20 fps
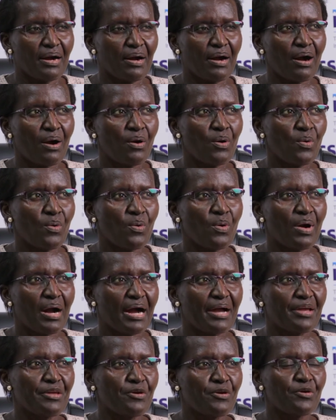How
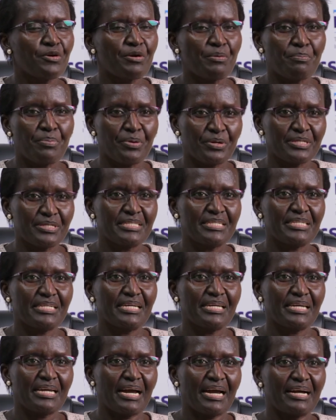are your
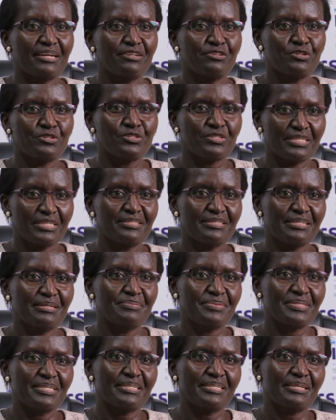reporting and your
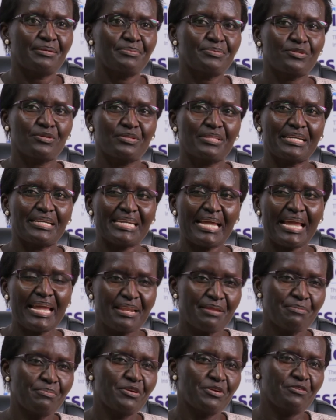system set up so that
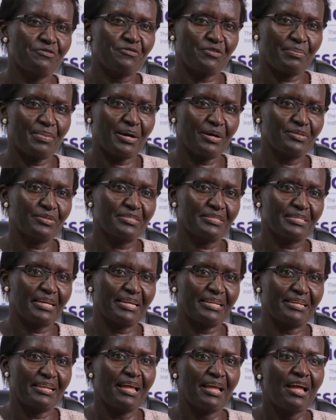anybody from
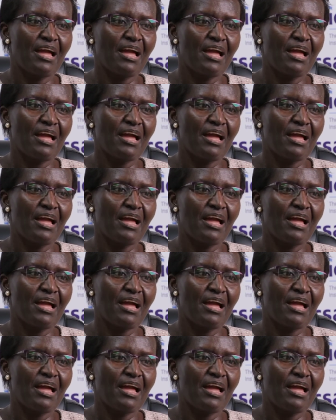outside